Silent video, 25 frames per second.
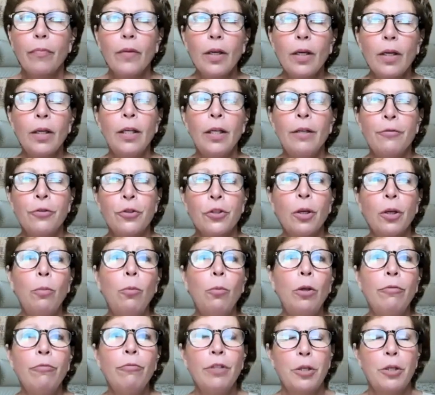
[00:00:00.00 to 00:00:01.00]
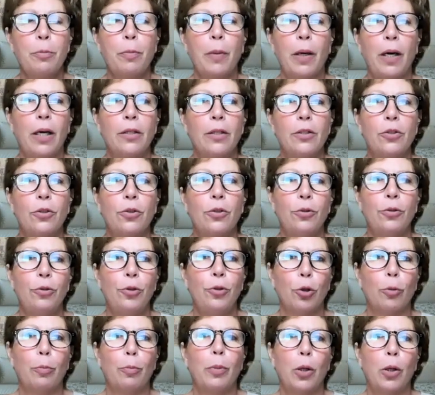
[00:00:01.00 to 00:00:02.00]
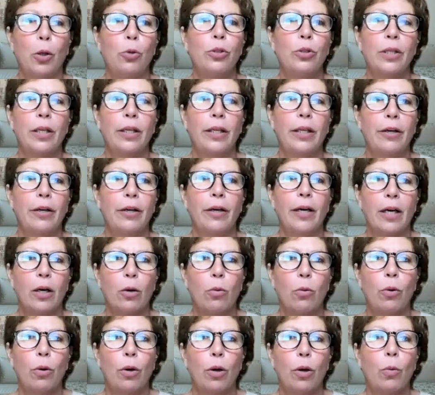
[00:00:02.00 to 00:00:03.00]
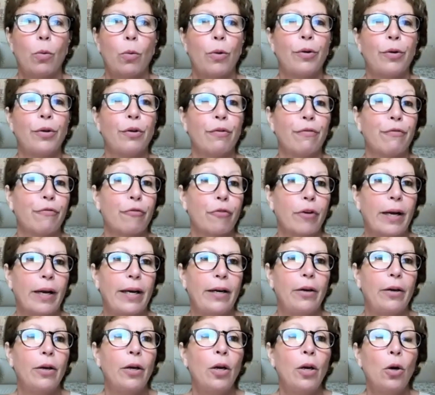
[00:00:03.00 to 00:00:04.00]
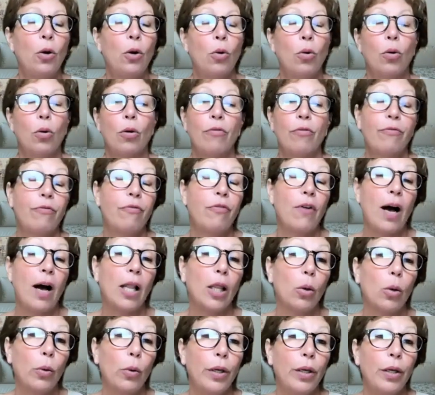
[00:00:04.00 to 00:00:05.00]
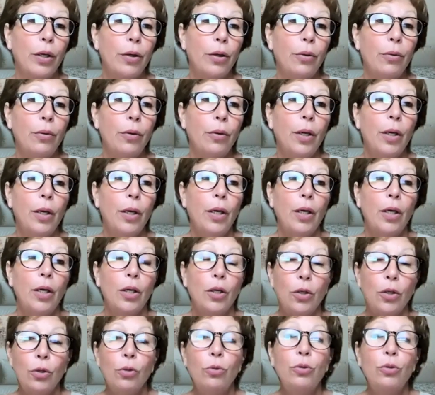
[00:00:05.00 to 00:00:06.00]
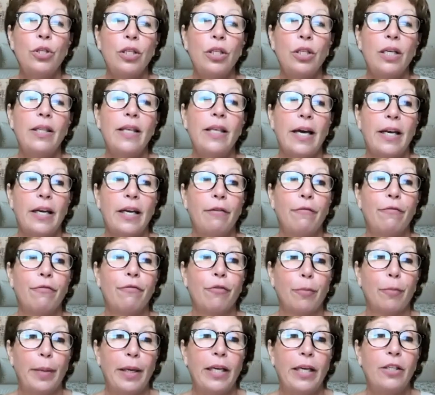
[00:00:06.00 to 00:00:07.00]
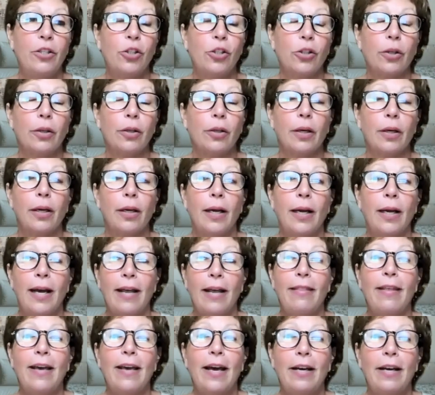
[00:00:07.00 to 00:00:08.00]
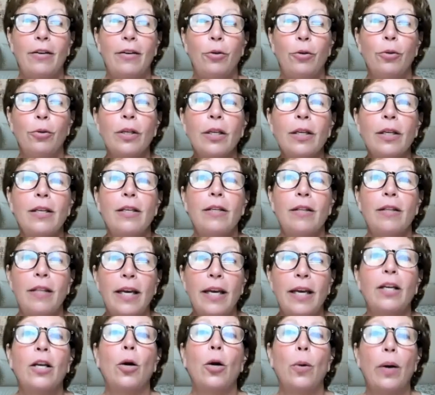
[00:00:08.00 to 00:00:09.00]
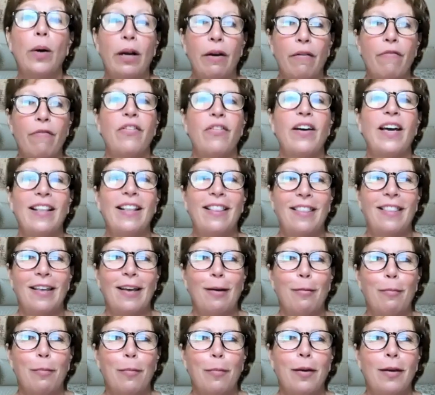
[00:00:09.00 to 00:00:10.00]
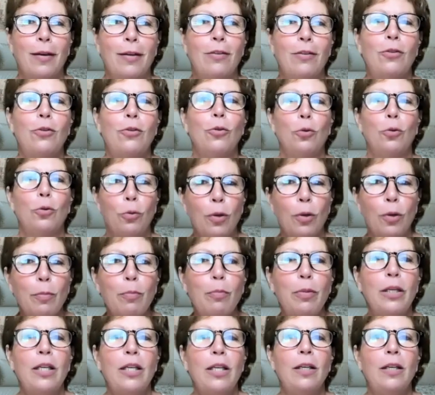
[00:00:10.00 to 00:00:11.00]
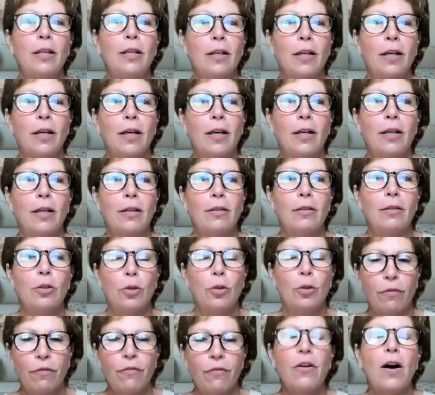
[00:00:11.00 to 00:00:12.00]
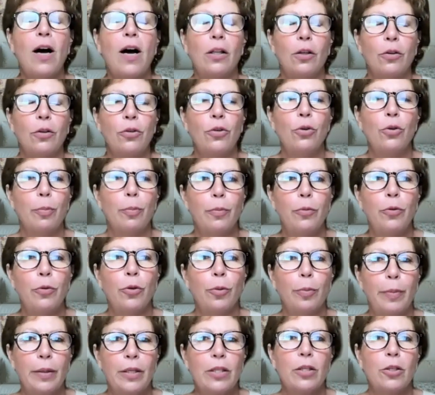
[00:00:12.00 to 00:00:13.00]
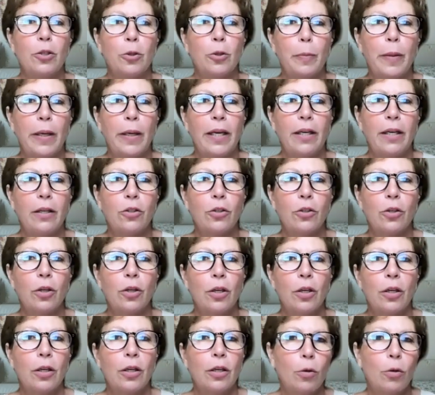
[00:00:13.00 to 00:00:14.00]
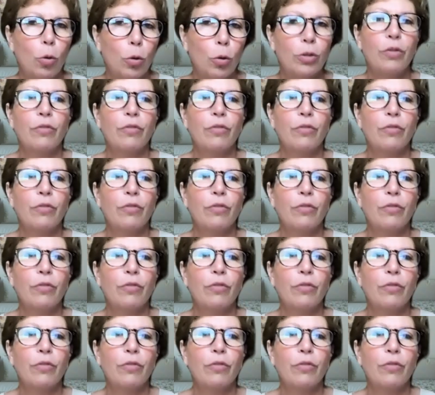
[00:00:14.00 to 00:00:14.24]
if someone responds to your post and they're not quote unquote your friend or following you, you see that information, and that you can then go and invite them to be to follow your business page or to